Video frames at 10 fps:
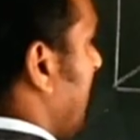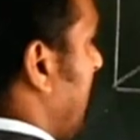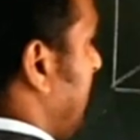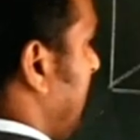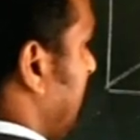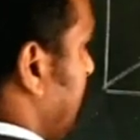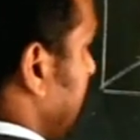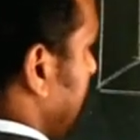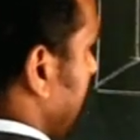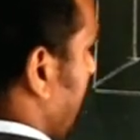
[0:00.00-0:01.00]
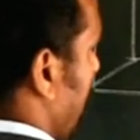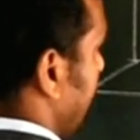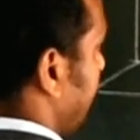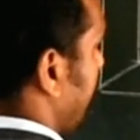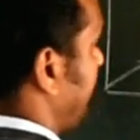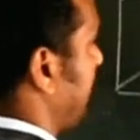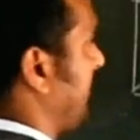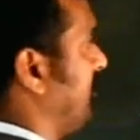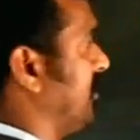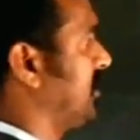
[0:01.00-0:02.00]
and it is the height of the
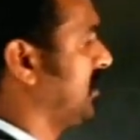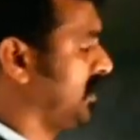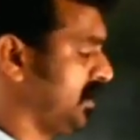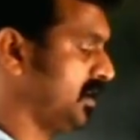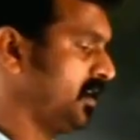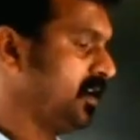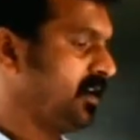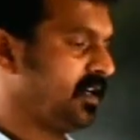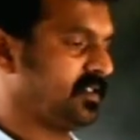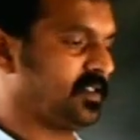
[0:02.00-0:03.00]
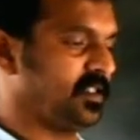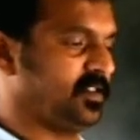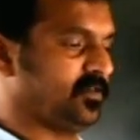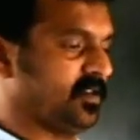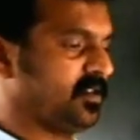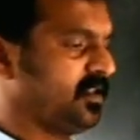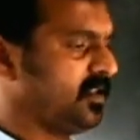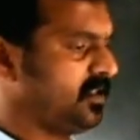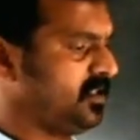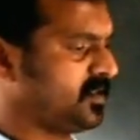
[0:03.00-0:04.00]
cuboid. Now see this one.
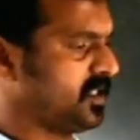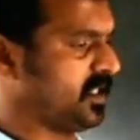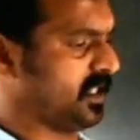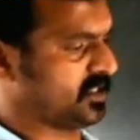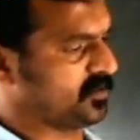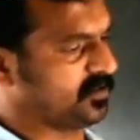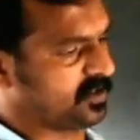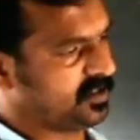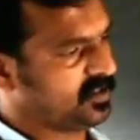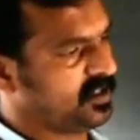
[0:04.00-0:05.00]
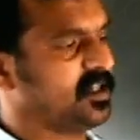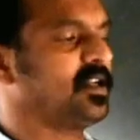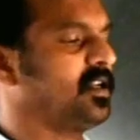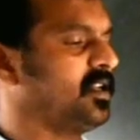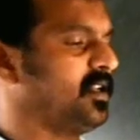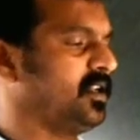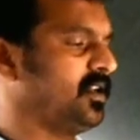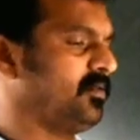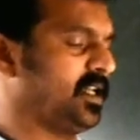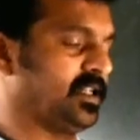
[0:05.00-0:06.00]
This textbook,
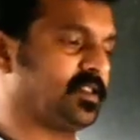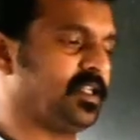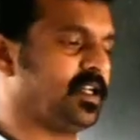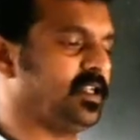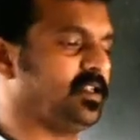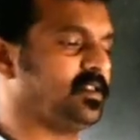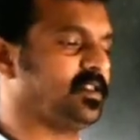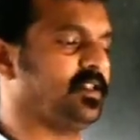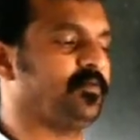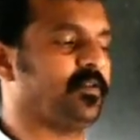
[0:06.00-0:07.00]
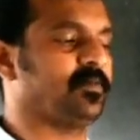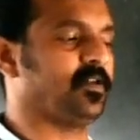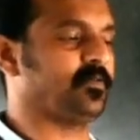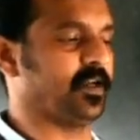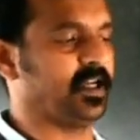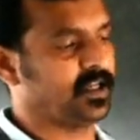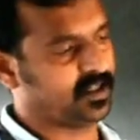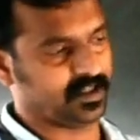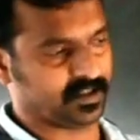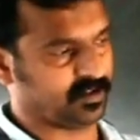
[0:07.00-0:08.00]
we can say that it is in the form of a
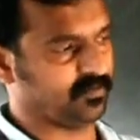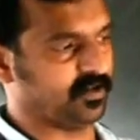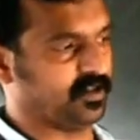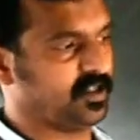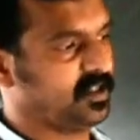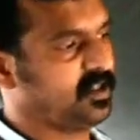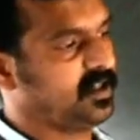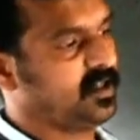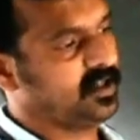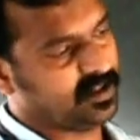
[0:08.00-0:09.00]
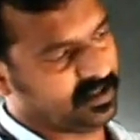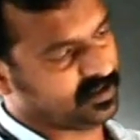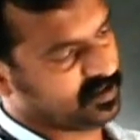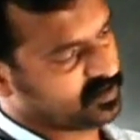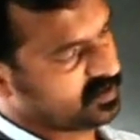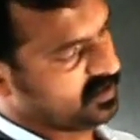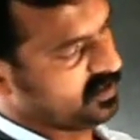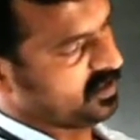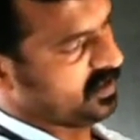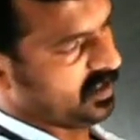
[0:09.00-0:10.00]
cuboid. It has
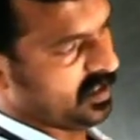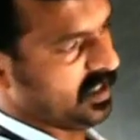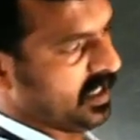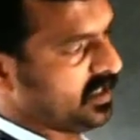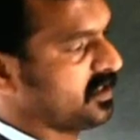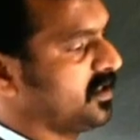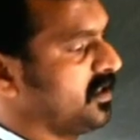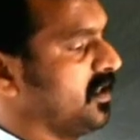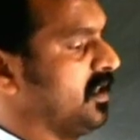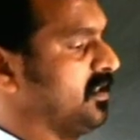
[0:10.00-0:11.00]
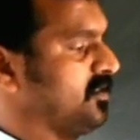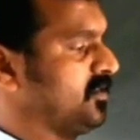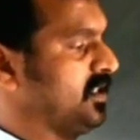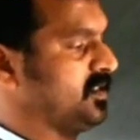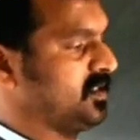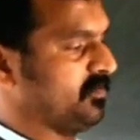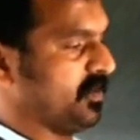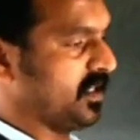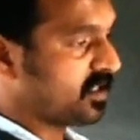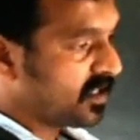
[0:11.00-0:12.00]
a length and this one is the
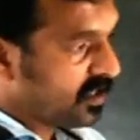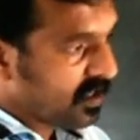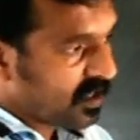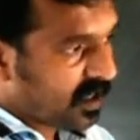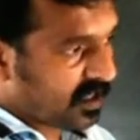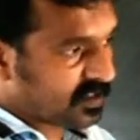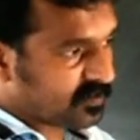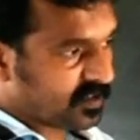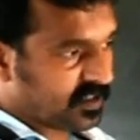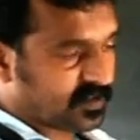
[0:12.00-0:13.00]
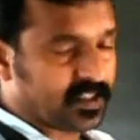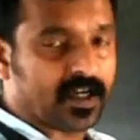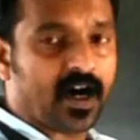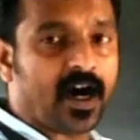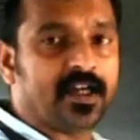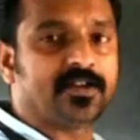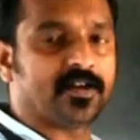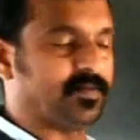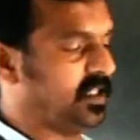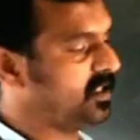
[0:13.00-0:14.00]
breadth and this one is the height
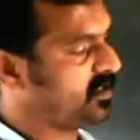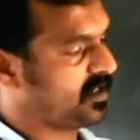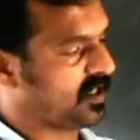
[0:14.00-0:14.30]
of this